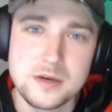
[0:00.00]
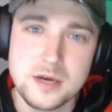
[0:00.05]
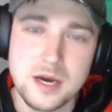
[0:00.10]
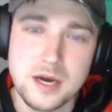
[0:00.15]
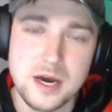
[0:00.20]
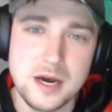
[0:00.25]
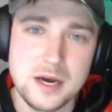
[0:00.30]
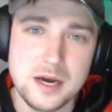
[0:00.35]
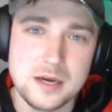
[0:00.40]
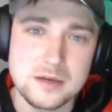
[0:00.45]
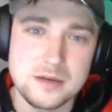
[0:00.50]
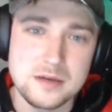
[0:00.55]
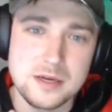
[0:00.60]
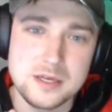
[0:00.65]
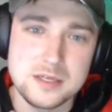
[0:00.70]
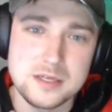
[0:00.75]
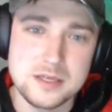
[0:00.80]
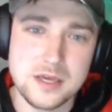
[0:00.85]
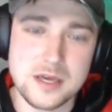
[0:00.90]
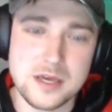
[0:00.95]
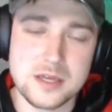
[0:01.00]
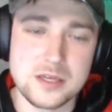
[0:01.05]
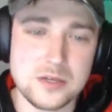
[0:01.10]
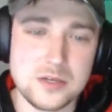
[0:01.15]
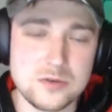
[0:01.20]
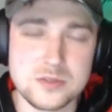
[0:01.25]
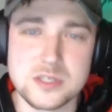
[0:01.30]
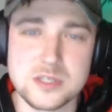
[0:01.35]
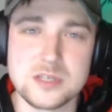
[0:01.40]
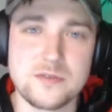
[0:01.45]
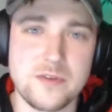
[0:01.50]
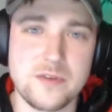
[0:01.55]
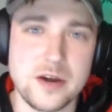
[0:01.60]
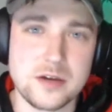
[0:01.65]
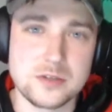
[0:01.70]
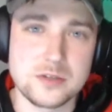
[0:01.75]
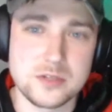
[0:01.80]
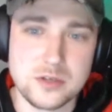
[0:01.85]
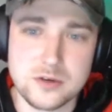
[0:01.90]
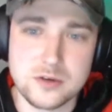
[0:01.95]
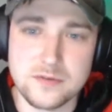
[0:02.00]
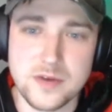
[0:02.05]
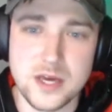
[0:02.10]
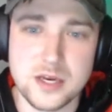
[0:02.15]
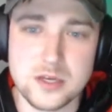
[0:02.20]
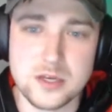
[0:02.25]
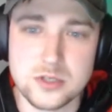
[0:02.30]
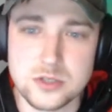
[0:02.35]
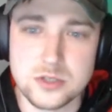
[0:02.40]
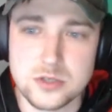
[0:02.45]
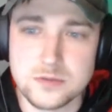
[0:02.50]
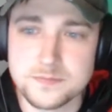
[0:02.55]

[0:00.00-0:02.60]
and use this file to your advantage.